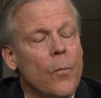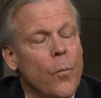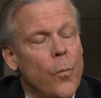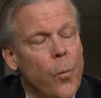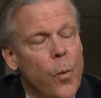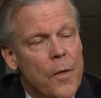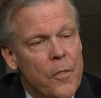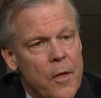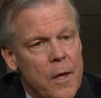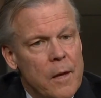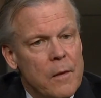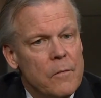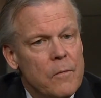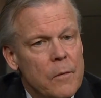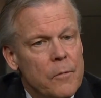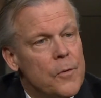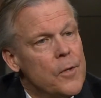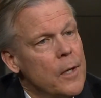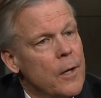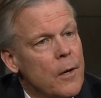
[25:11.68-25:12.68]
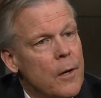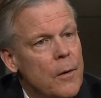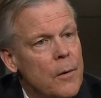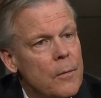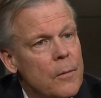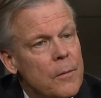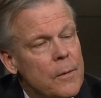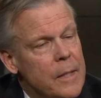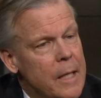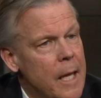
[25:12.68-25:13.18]
within
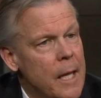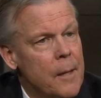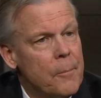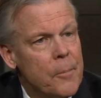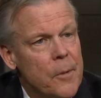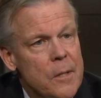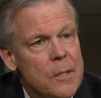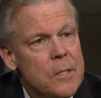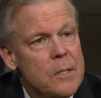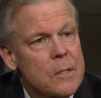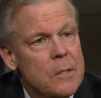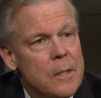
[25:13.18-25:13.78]
their campus,